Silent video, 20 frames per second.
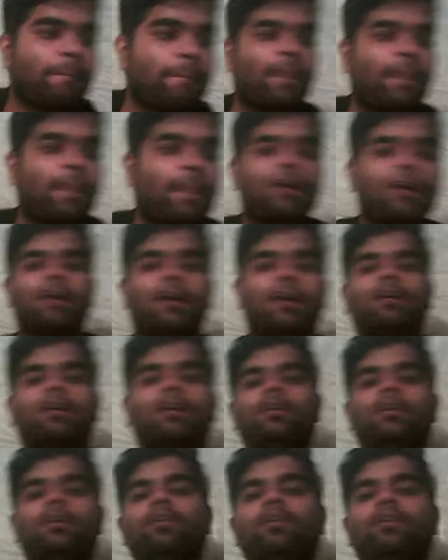Okay,
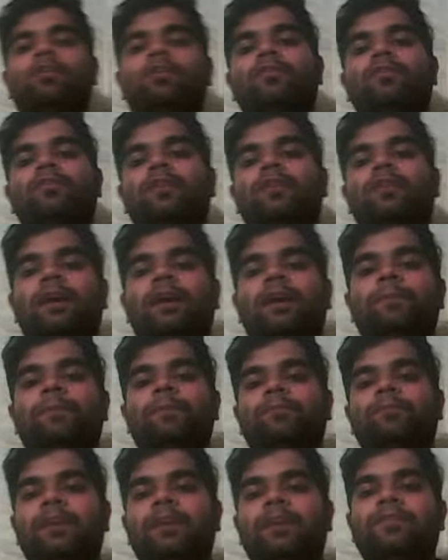so yeah,
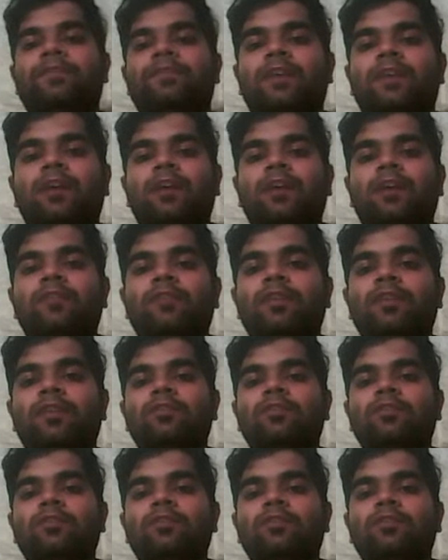that's how we are going to